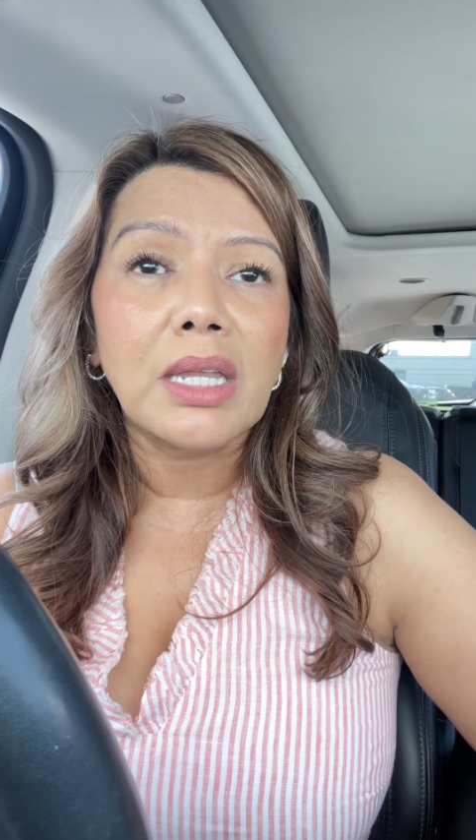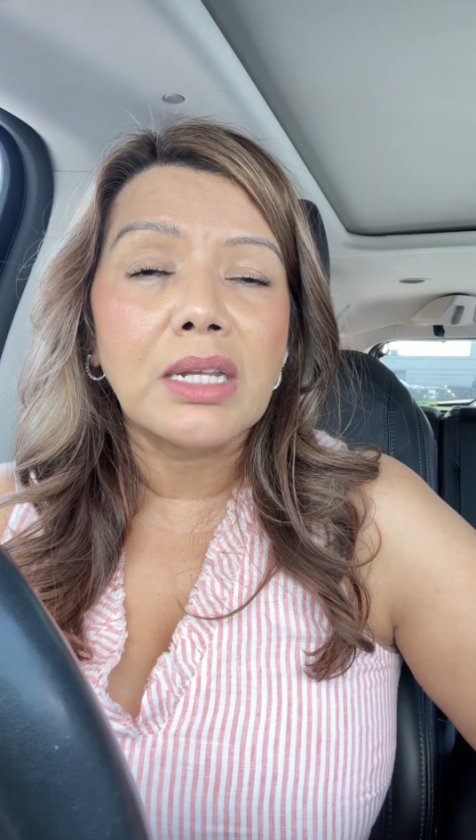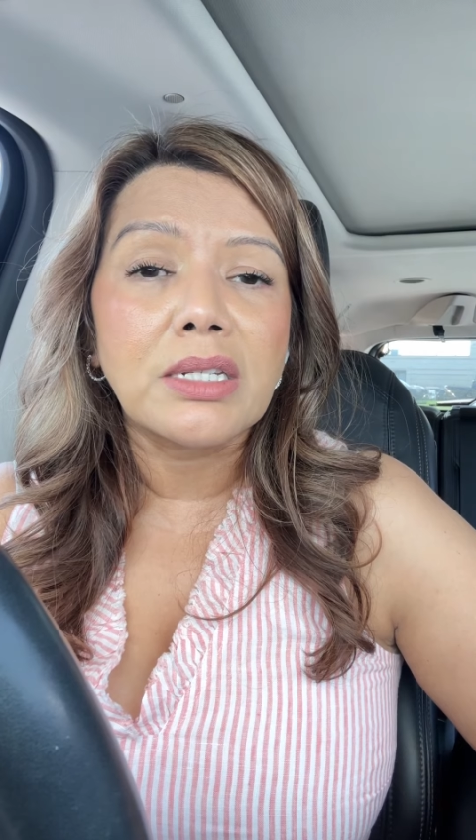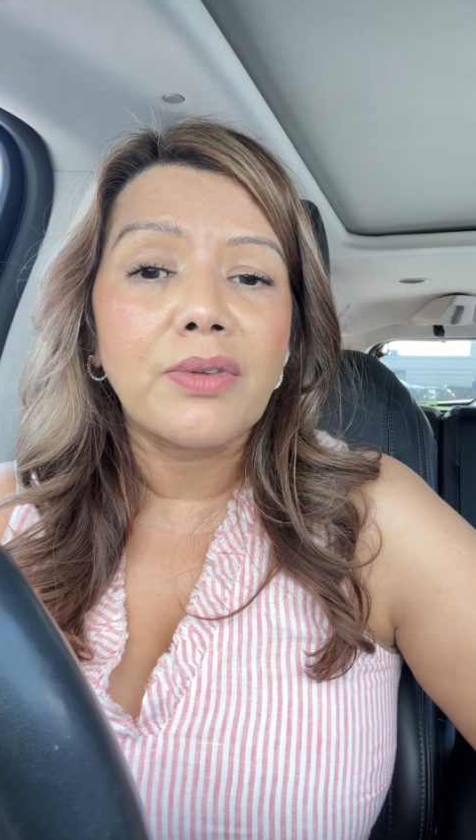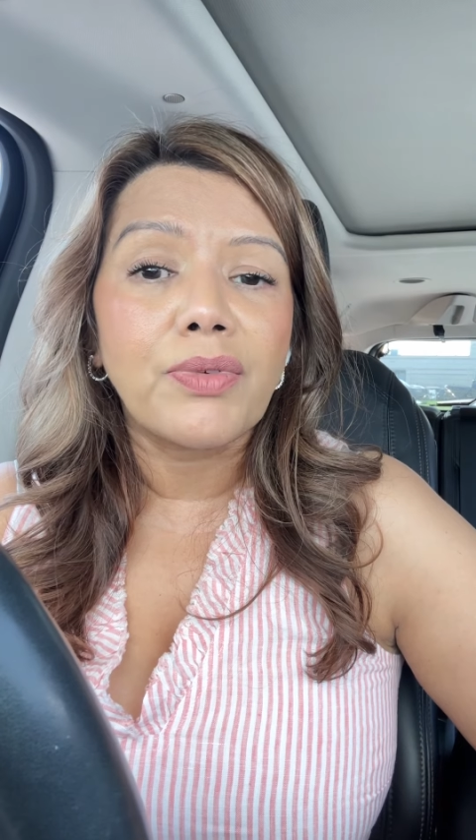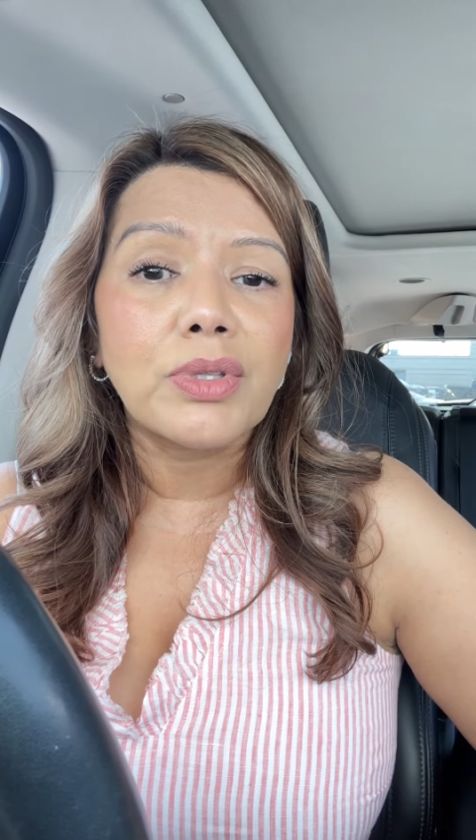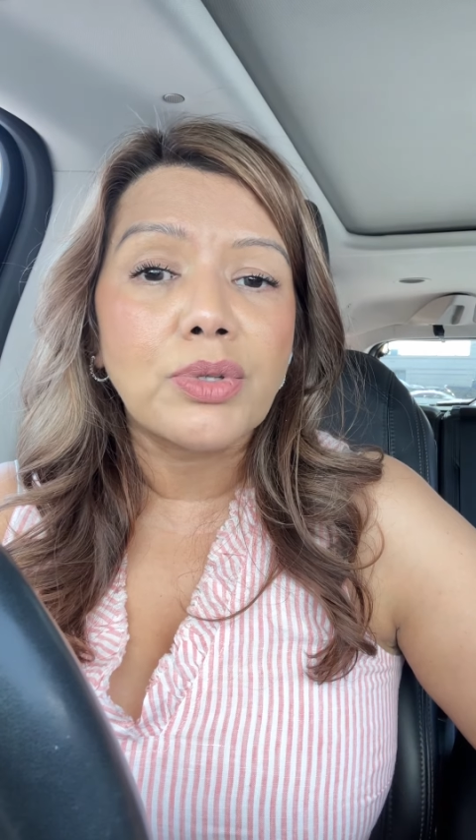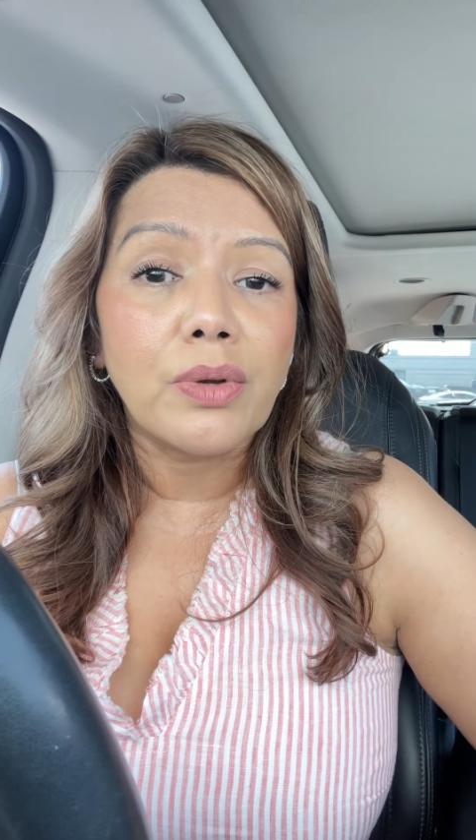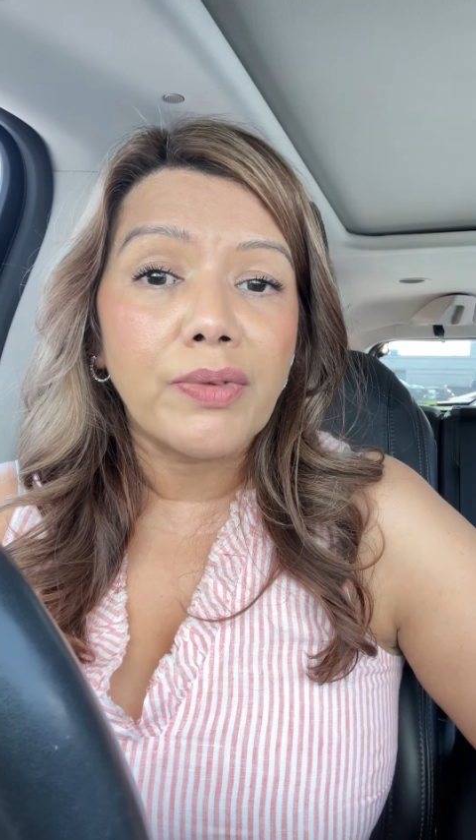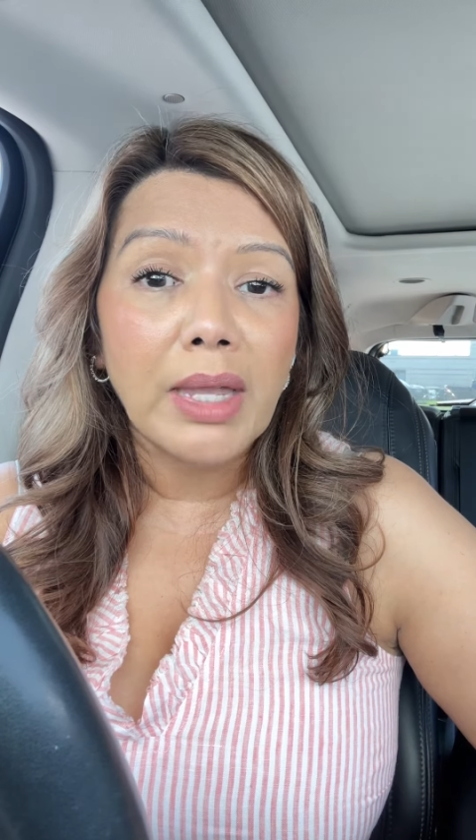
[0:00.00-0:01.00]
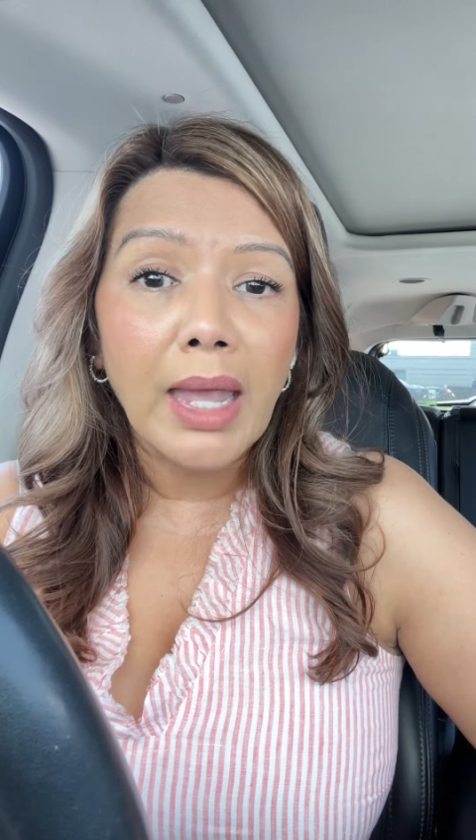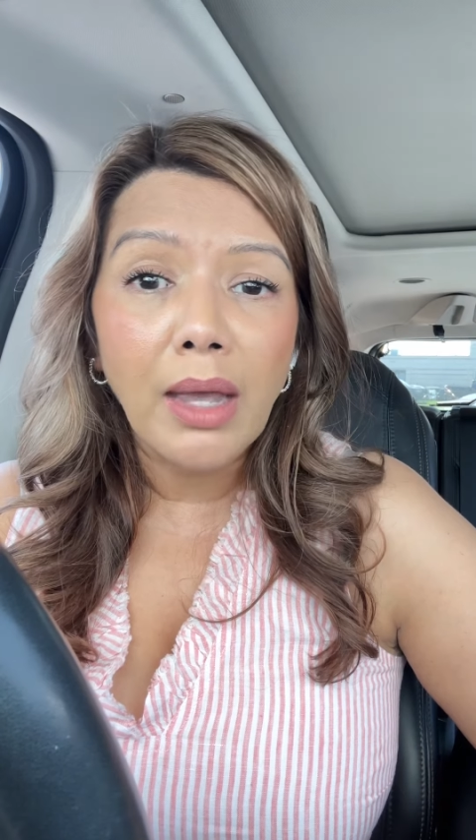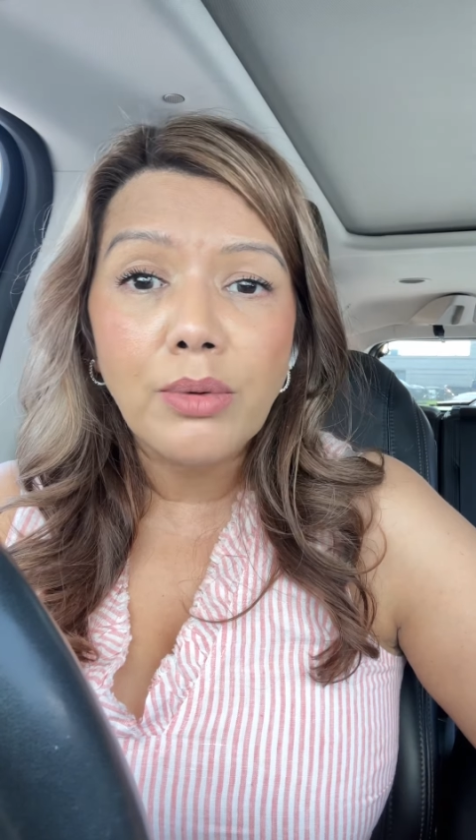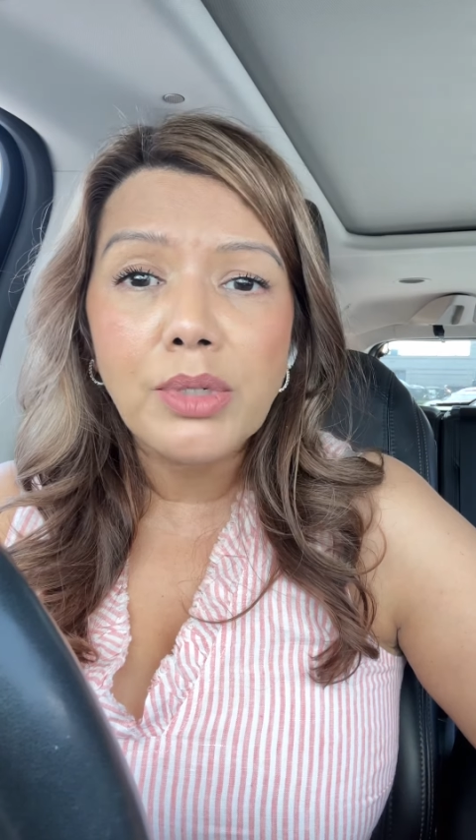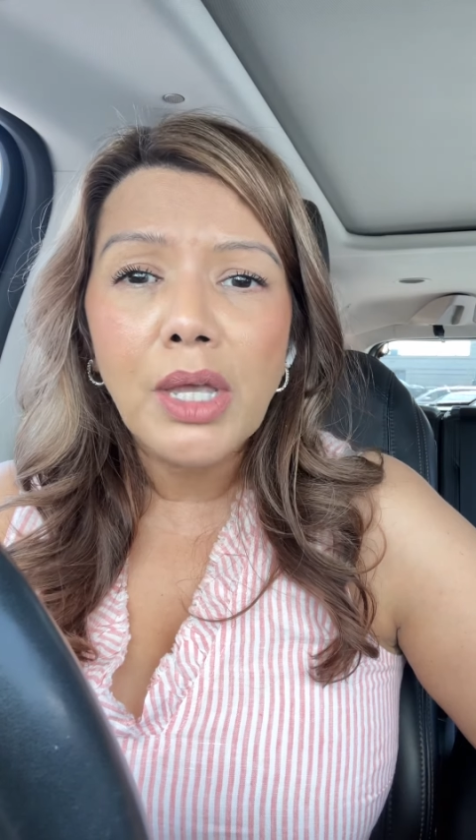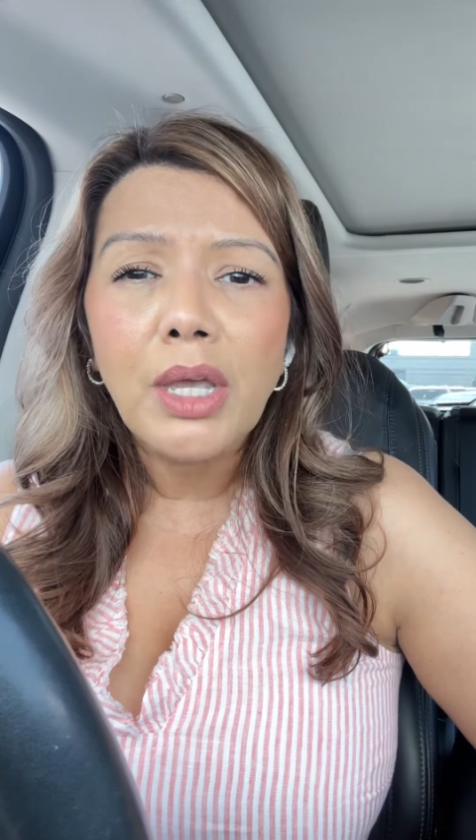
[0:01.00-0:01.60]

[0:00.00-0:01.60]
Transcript: in a different sort of account,